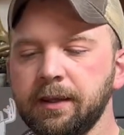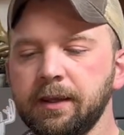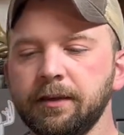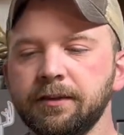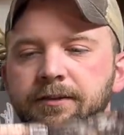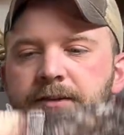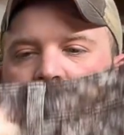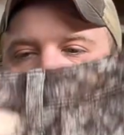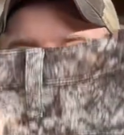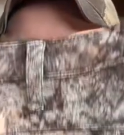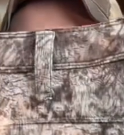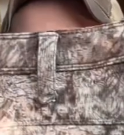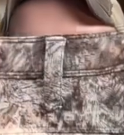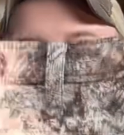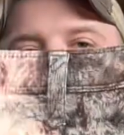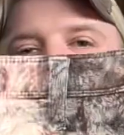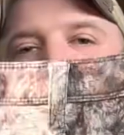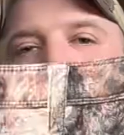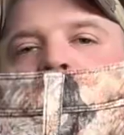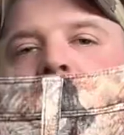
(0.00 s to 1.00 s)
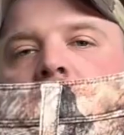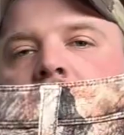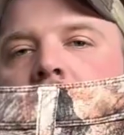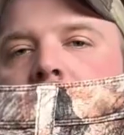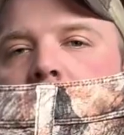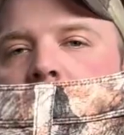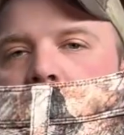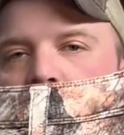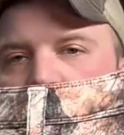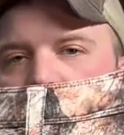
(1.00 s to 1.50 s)
is there's no rear
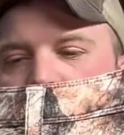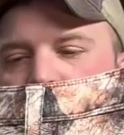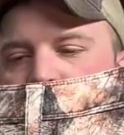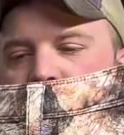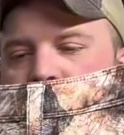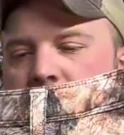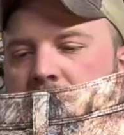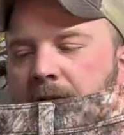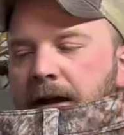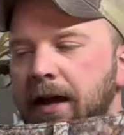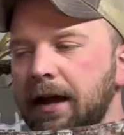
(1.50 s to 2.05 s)
pockets,